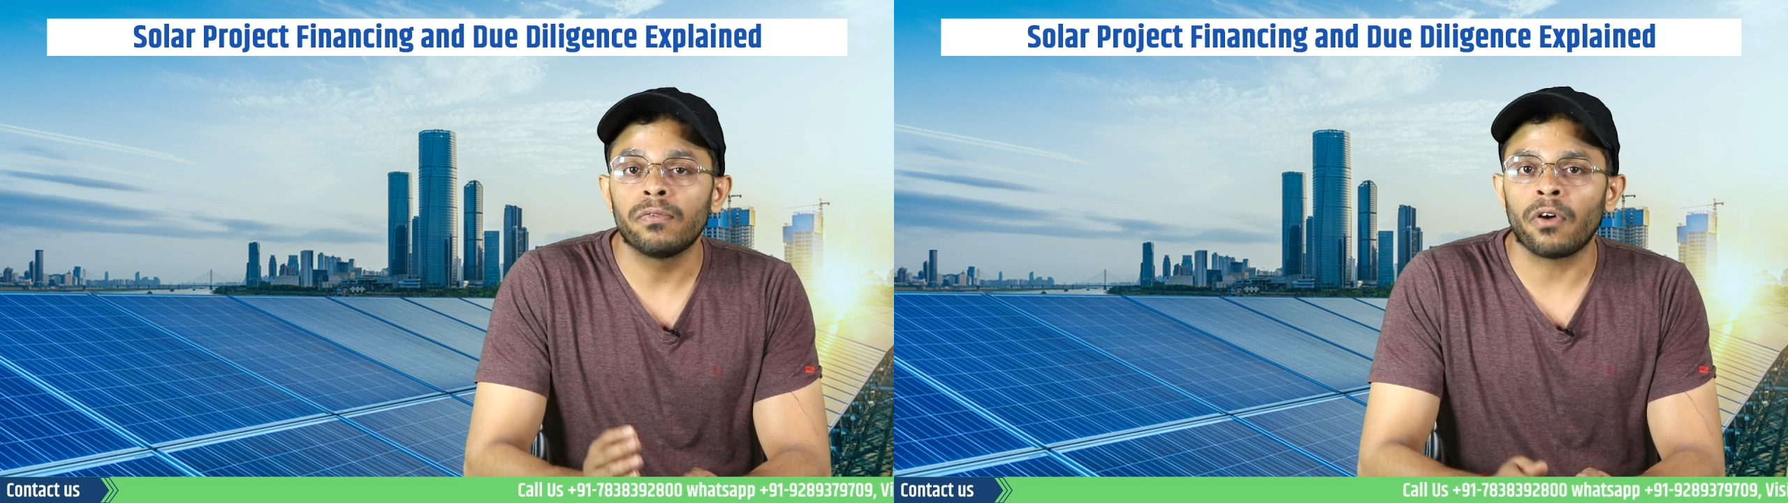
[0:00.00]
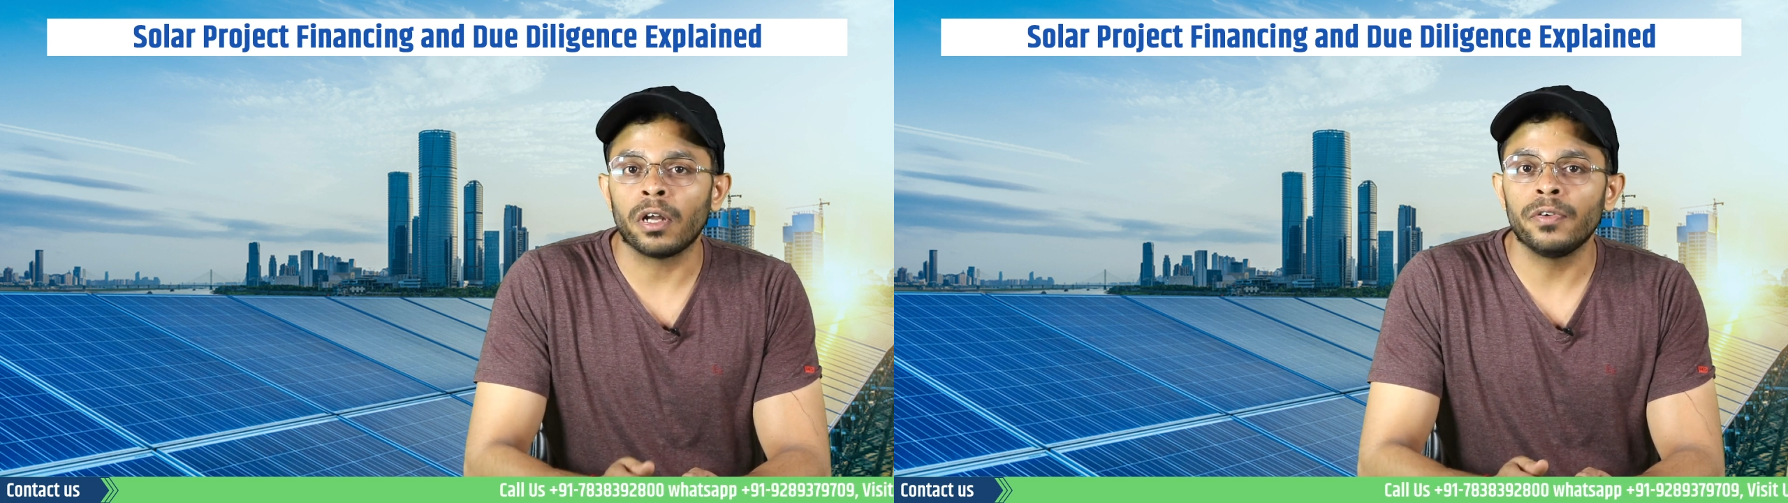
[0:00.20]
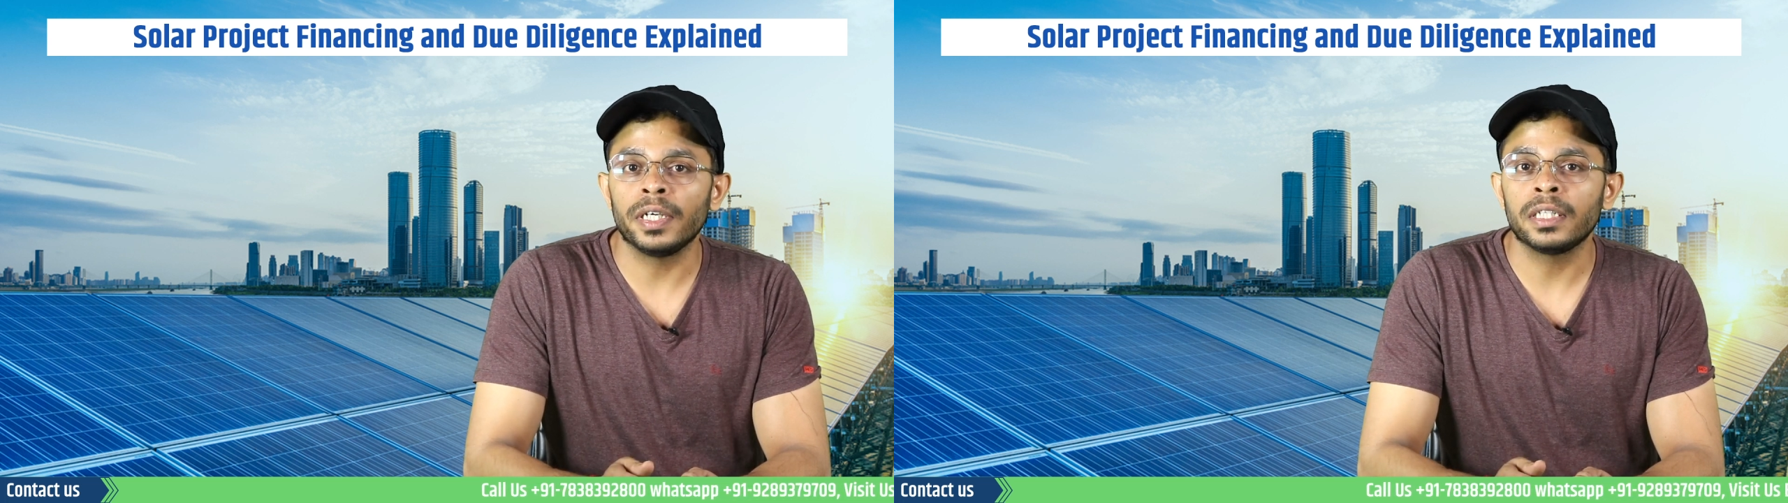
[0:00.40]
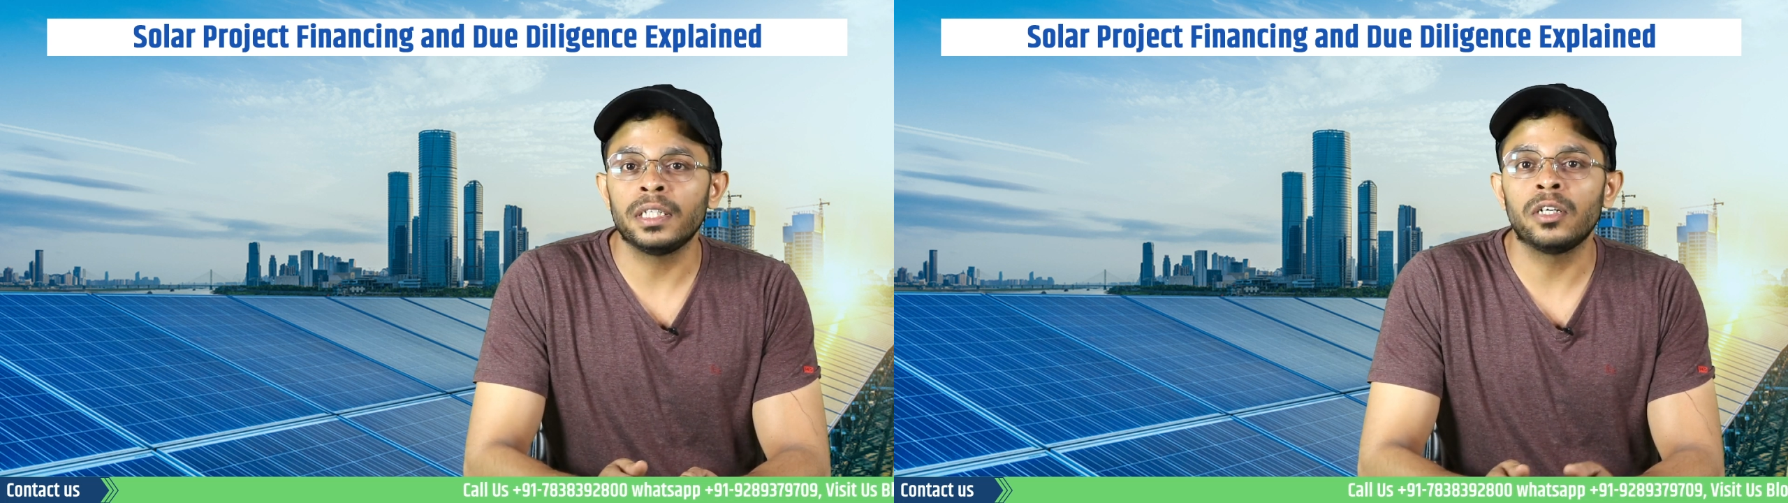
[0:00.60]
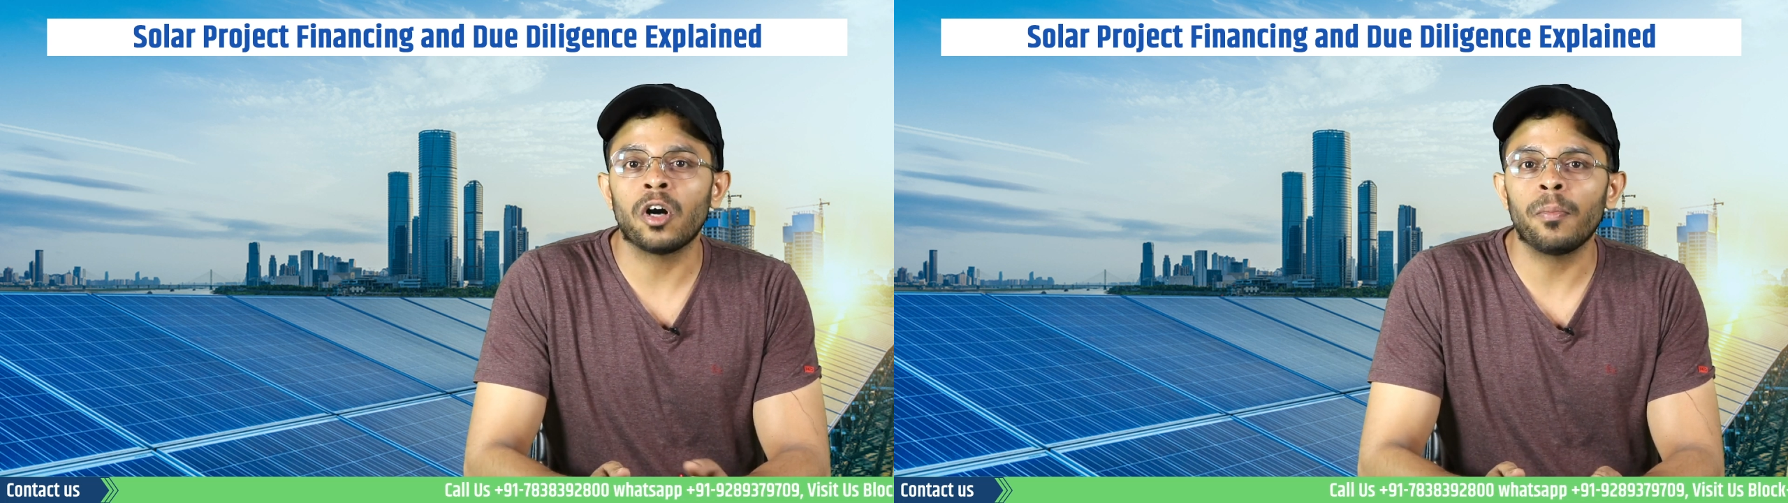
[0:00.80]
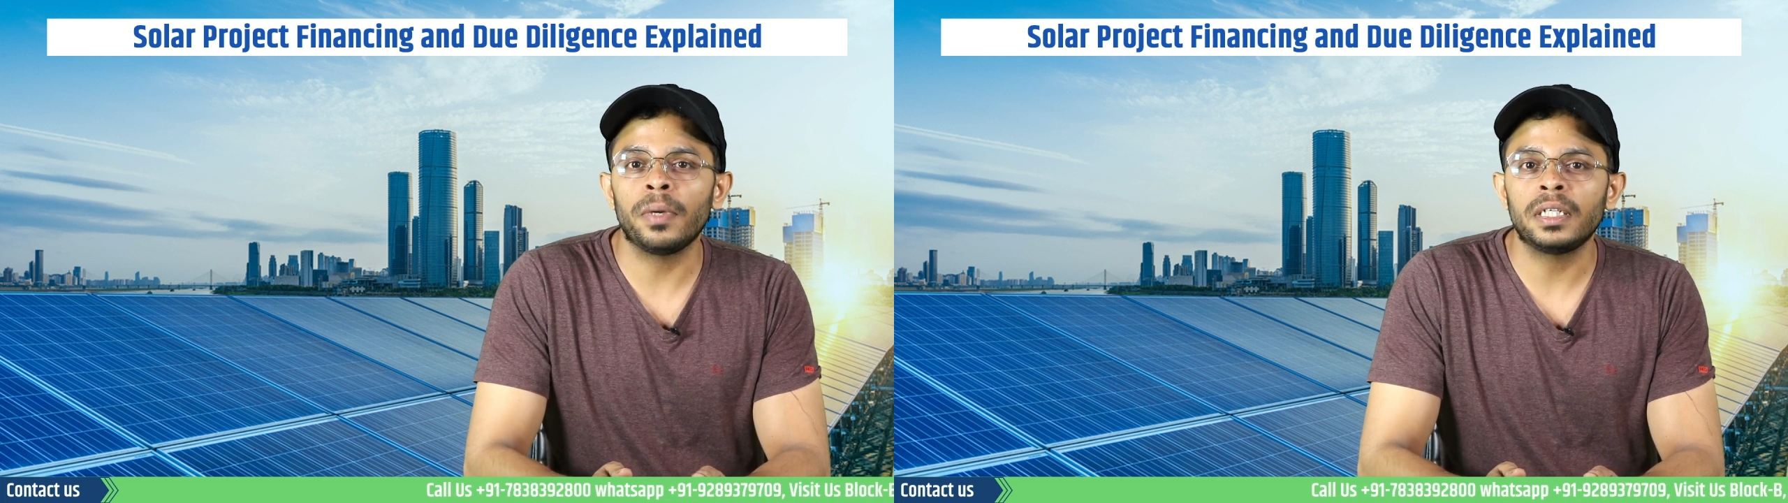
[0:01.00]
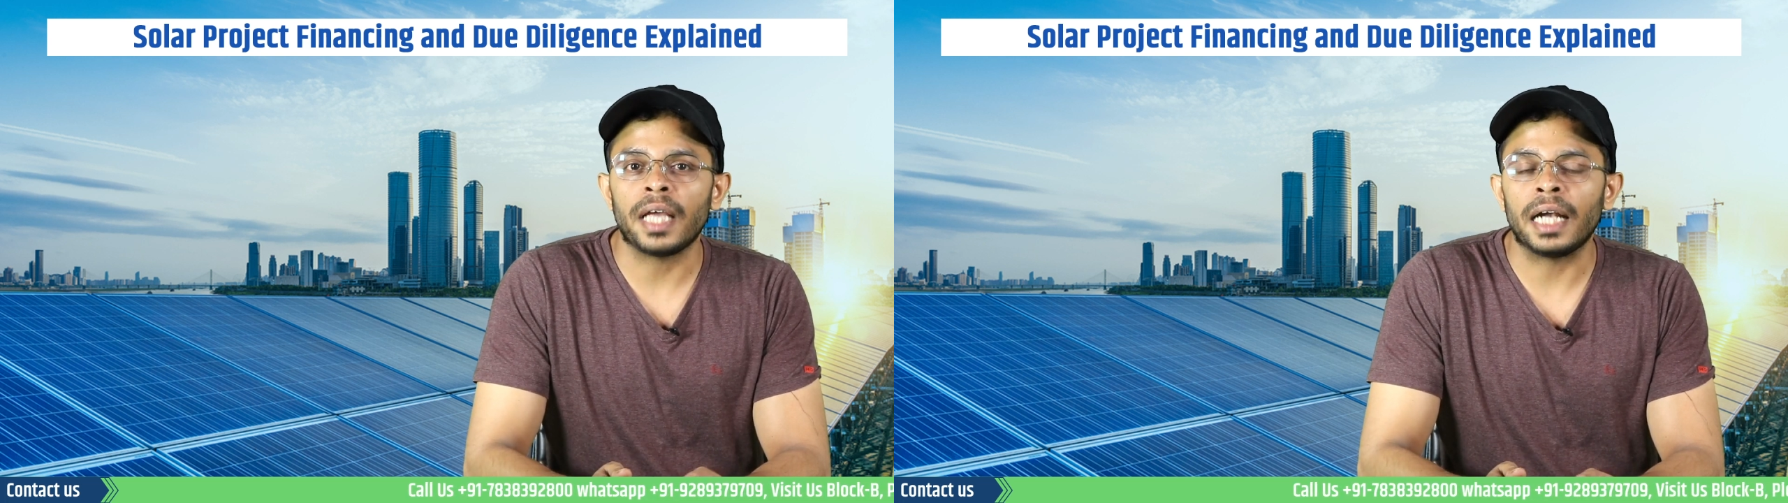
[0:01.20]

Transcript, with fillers: following the Government